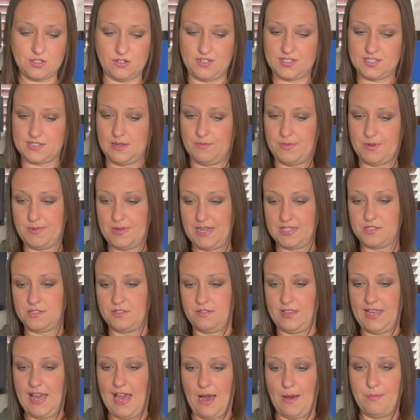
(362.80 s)
it's coming back to
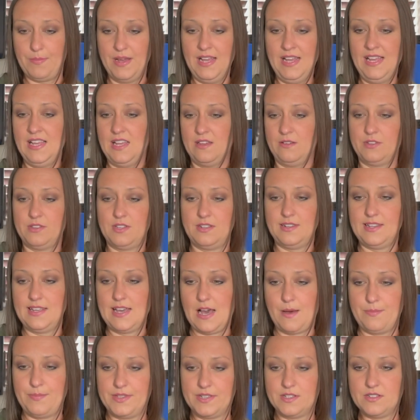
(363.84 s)
the app. Within the
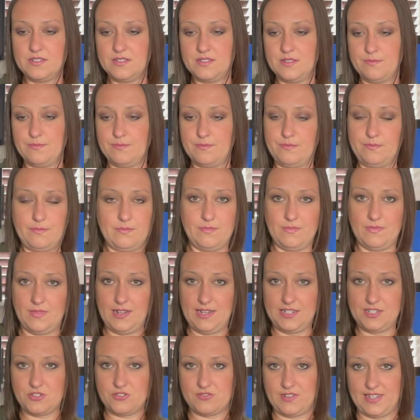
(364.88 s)
app, you can
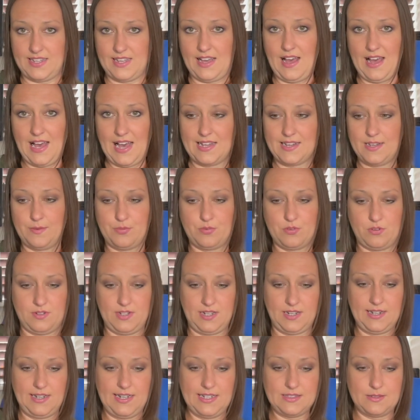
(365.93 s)
literally add a
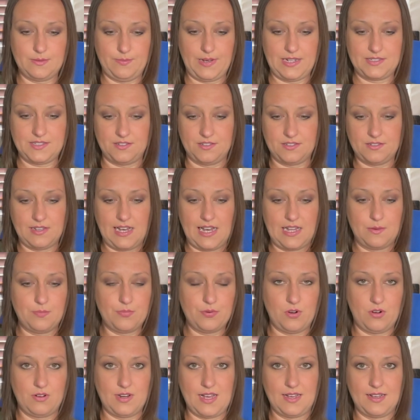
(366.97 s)
product, click the button to add
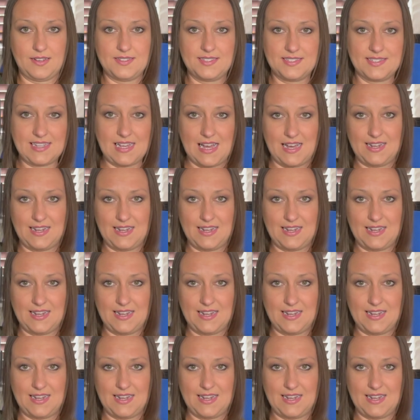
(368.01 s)
product, scan